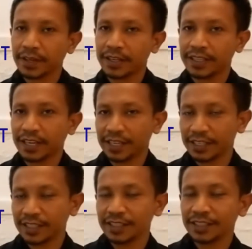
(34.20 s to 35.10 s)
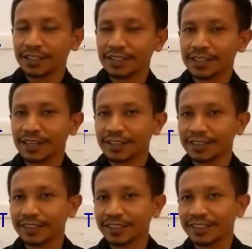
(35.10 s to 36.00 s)
Okay,
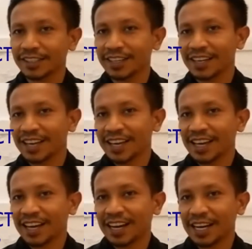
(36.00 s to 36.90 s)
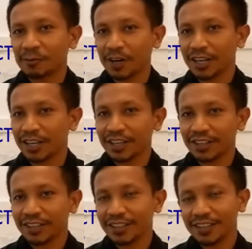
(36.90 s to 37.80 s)
so I want
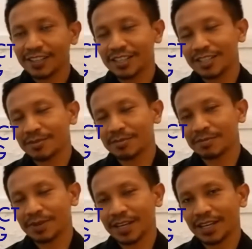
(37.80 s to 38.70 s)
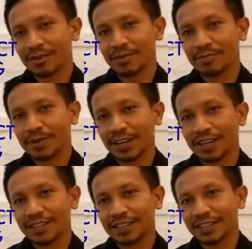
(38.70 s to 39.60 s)
you to prepare your
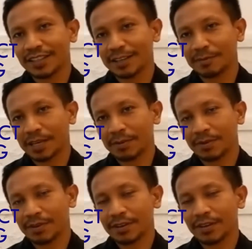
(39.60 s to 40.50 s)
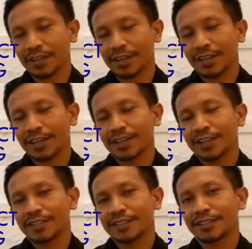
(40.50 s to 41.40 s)
pen and paper
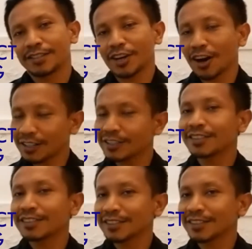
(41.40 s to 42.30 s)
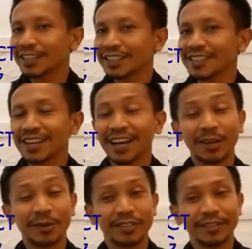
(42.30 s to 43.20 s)
to jot things down.